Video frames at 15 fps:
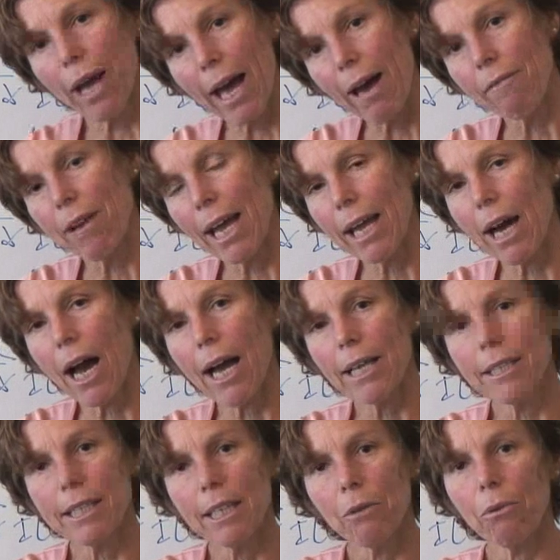have AI
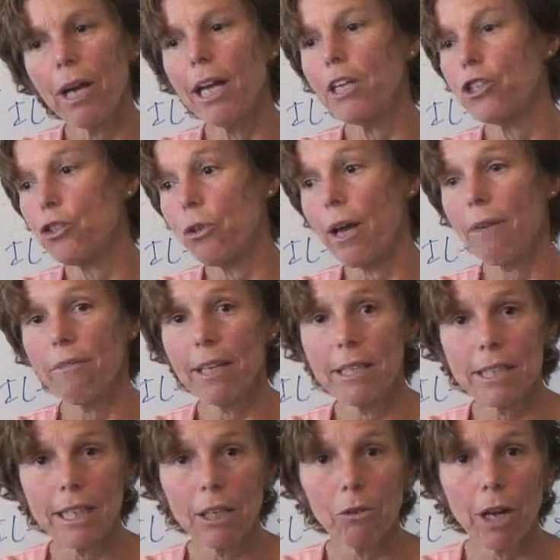Tregs, you have
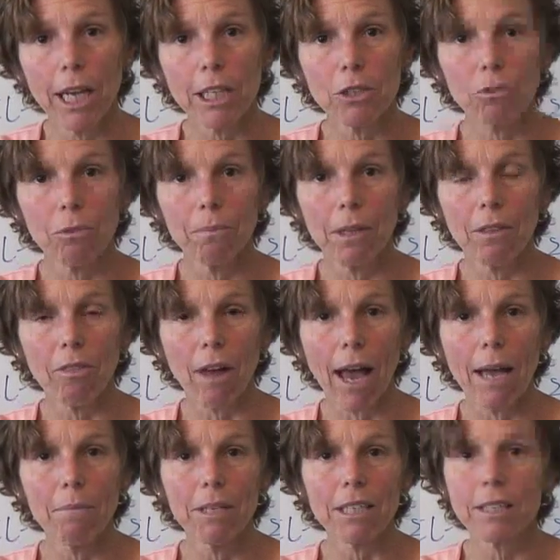N-Tregs from the
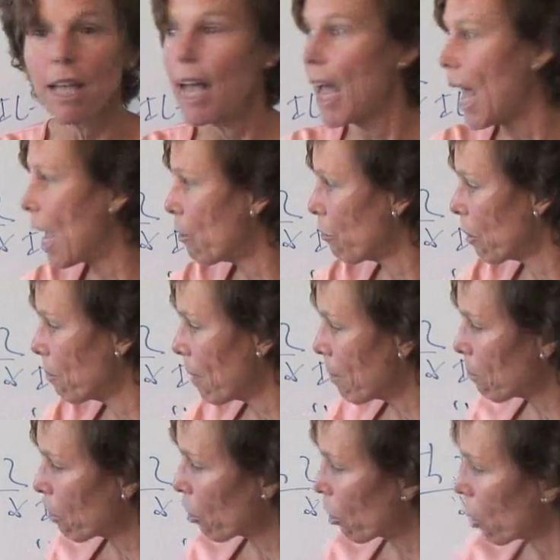thymus, and
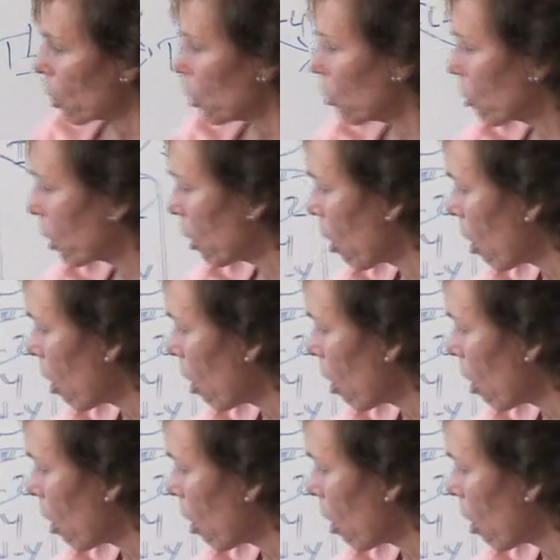remember, you can